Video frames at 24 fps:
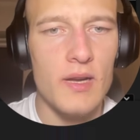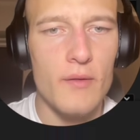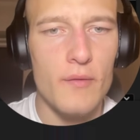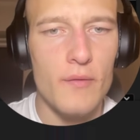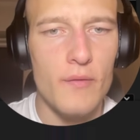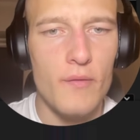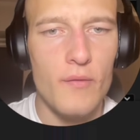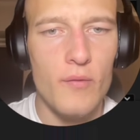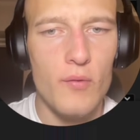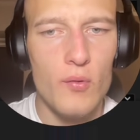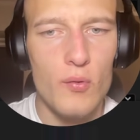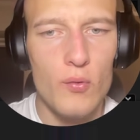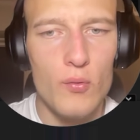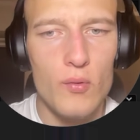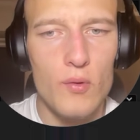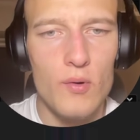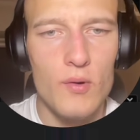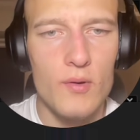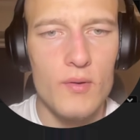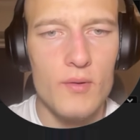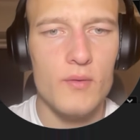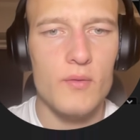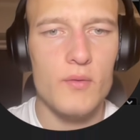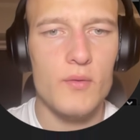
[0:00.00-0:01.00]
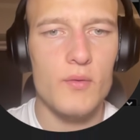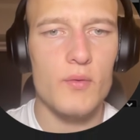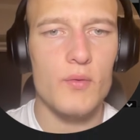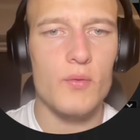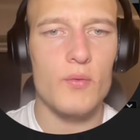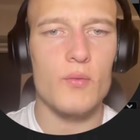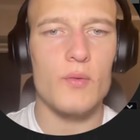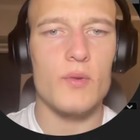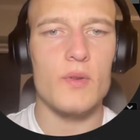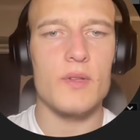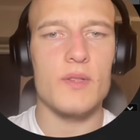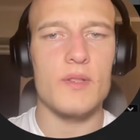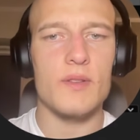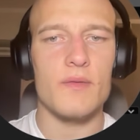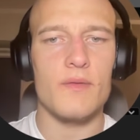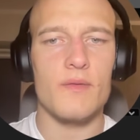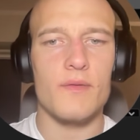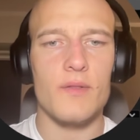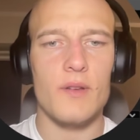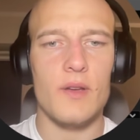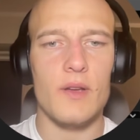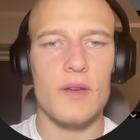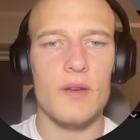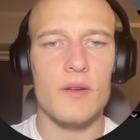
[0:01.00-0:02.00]
floor to this
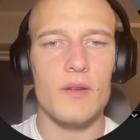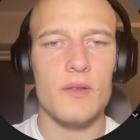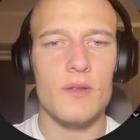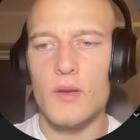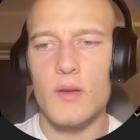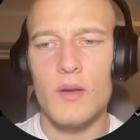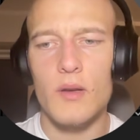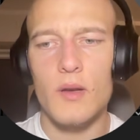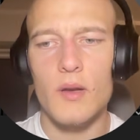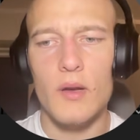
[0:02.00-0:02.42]
effect.